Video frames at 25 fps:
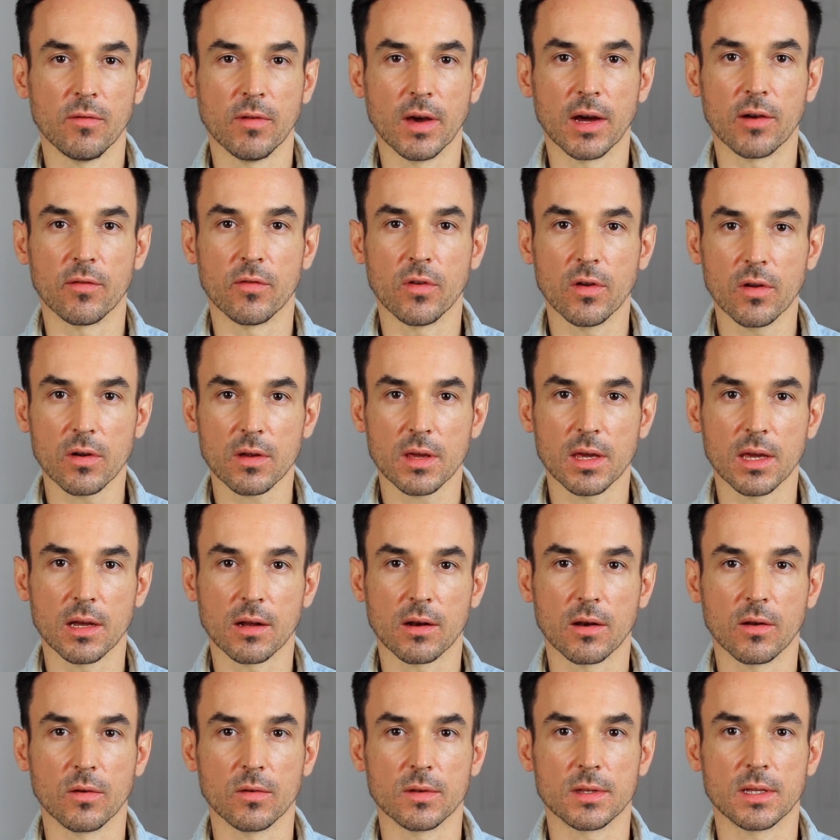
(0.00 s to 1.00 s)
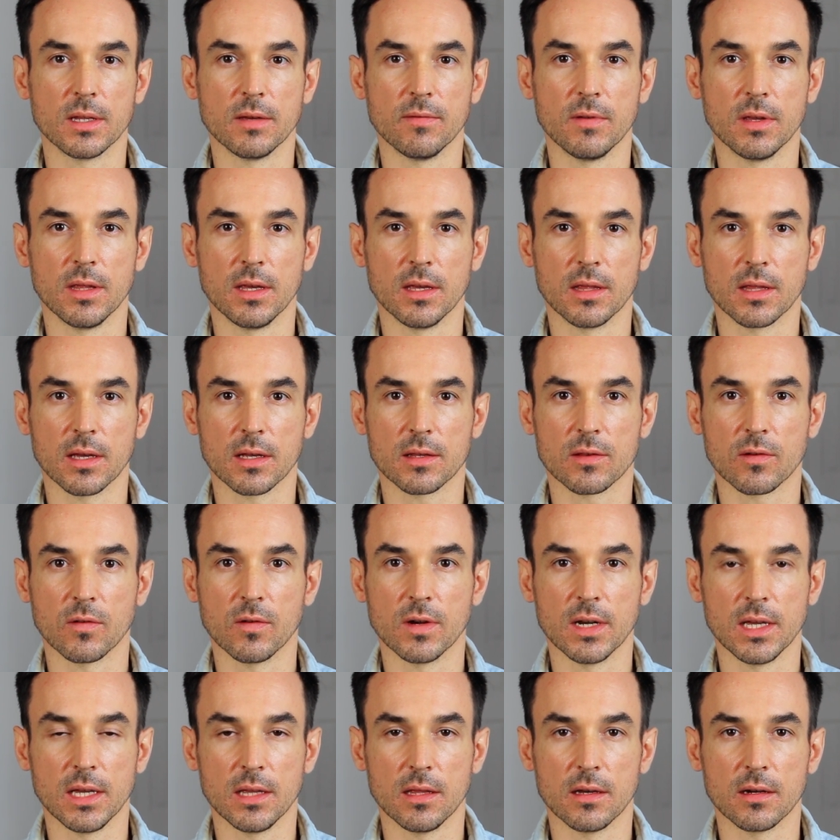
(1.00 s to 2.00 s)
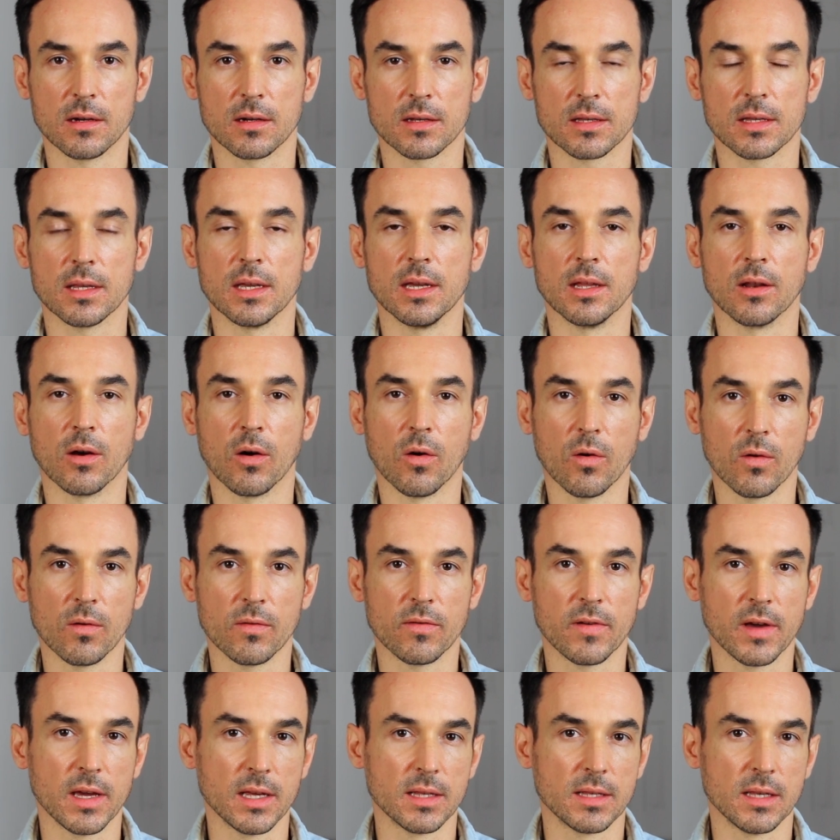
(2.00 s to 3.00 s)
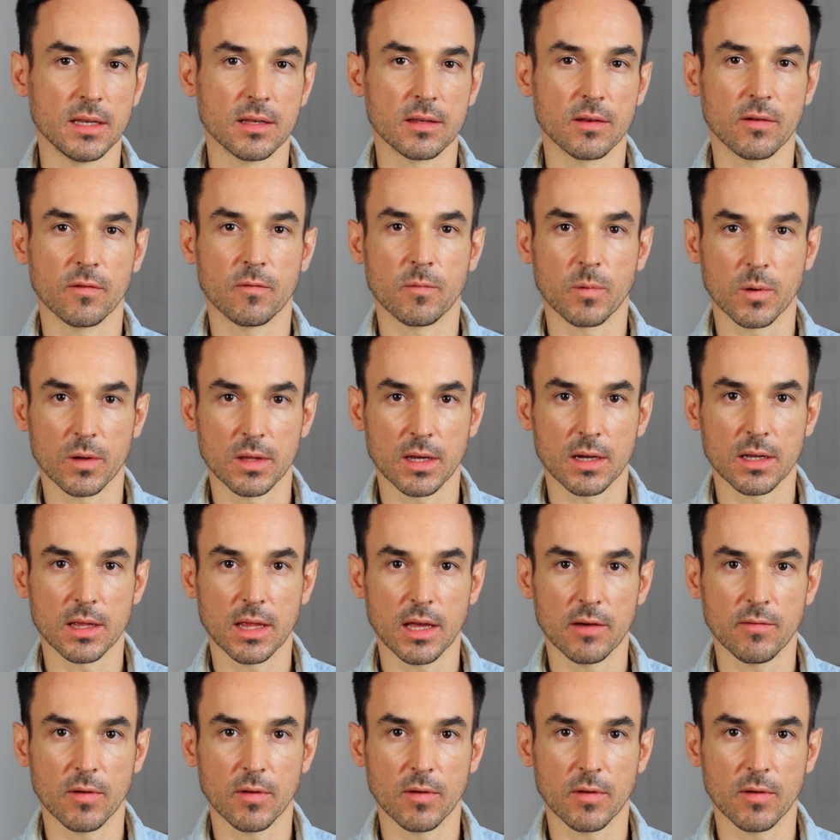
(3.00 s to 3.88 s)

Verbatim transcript: We are working closely with industry leaders in all phases of product